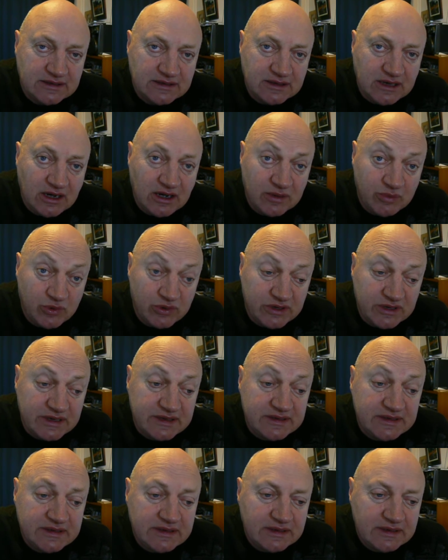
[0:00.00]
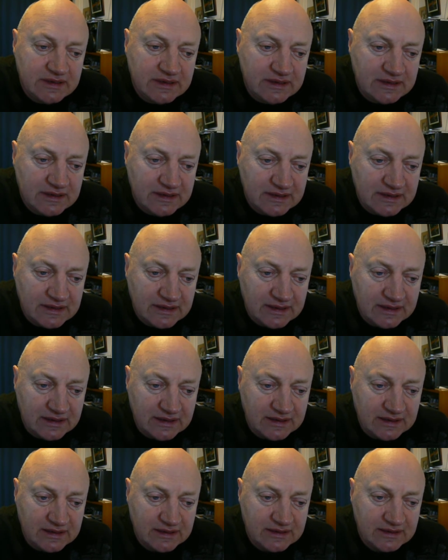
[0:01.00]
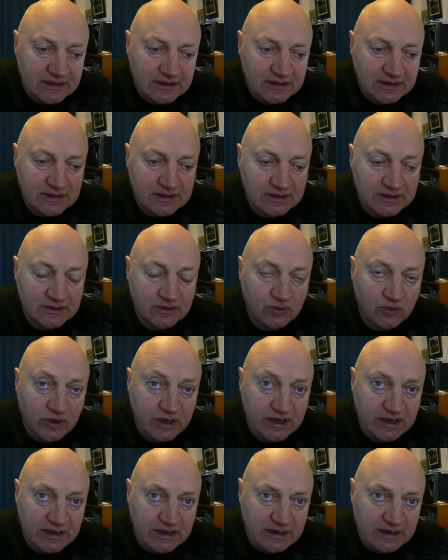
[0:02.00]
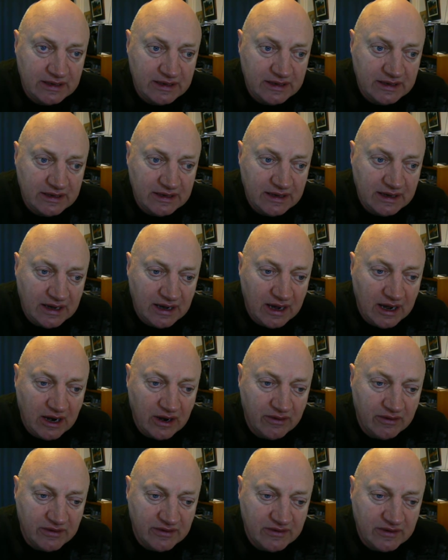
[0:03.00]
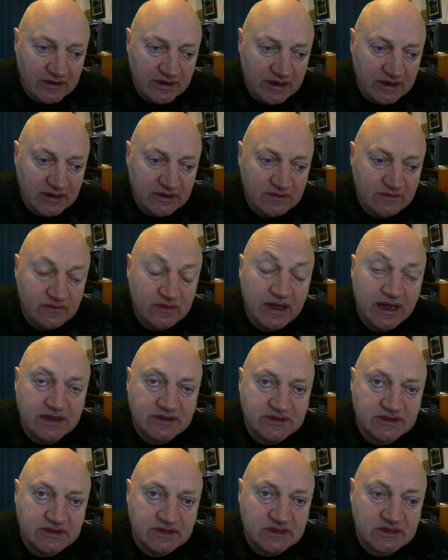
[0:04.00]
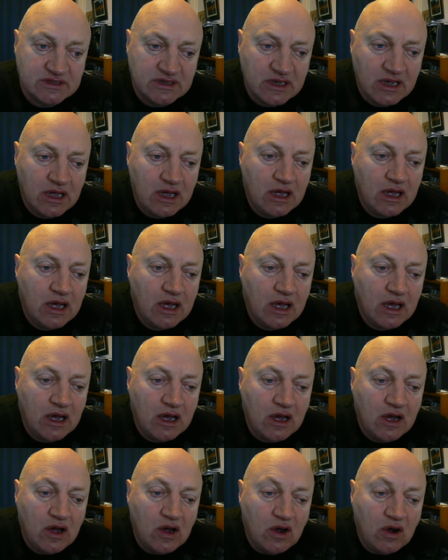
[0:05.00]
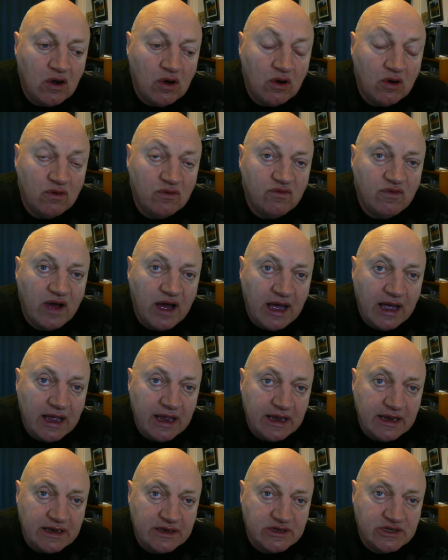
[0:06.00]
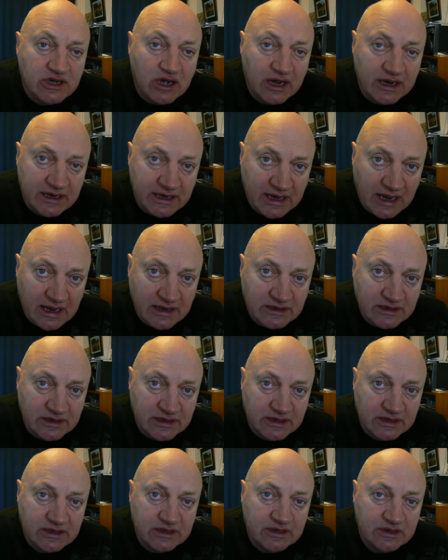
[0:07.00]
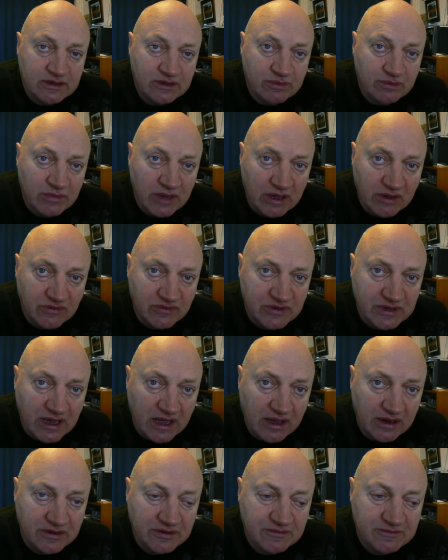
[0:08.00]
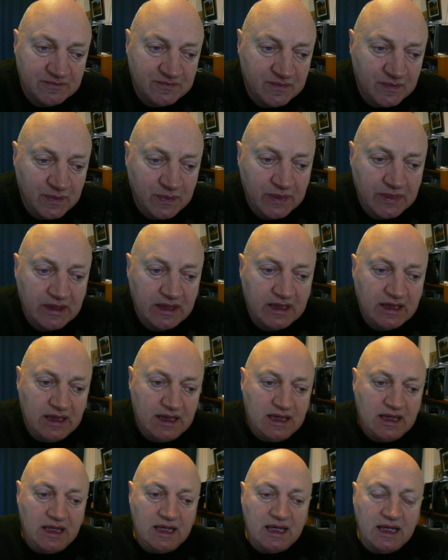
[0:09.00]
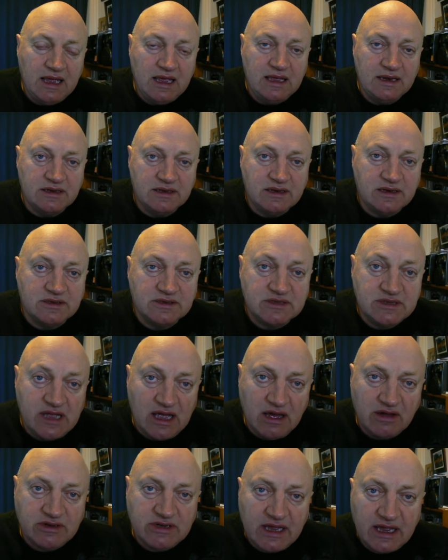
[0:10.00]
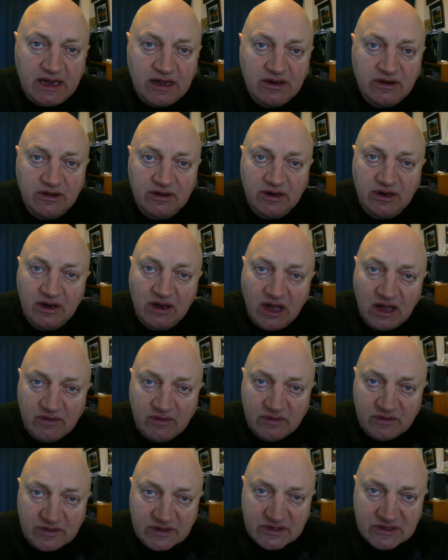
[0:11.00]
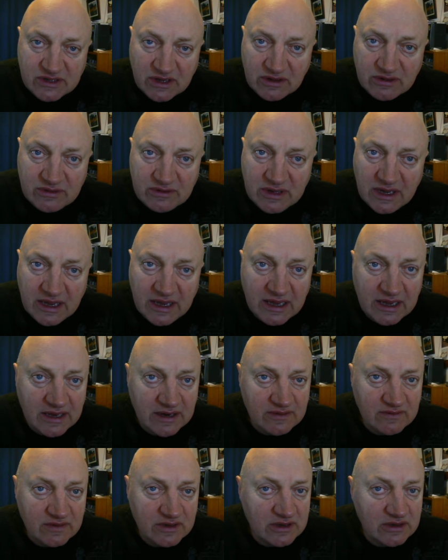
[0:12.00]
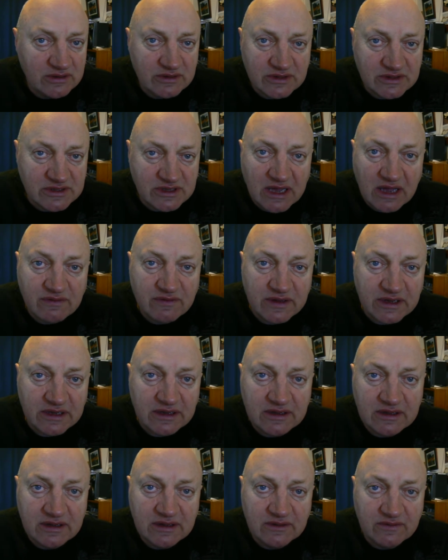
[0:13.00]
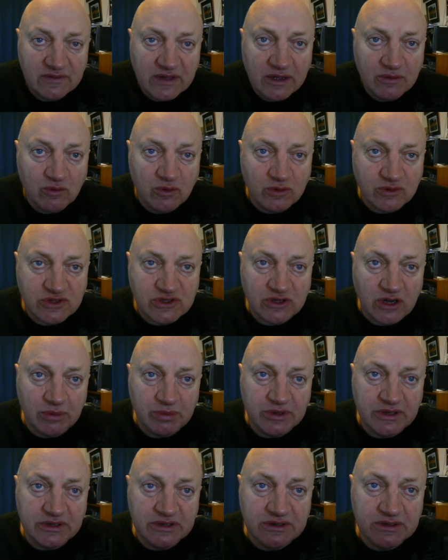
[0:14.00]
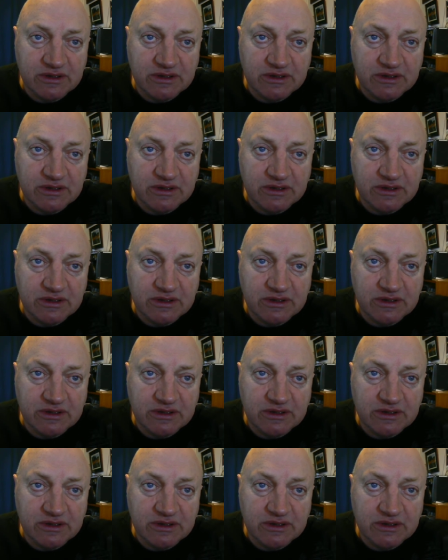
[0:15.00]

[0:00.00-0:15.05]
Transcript: I predicted, uh, we are in the phases of a gigantic meltdown and it has now taken on a life of its own and there is nothing that will stop it.